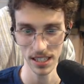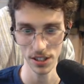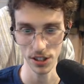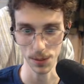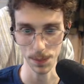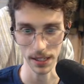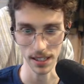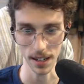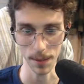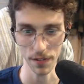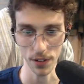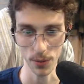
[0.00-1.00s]
Just picked it
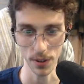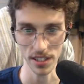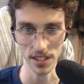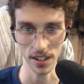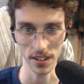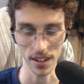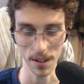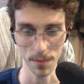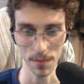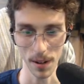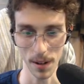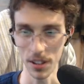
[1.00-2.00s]
up a few weeks ago, and
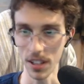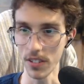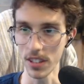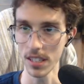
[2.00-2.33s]
I'm in love with it.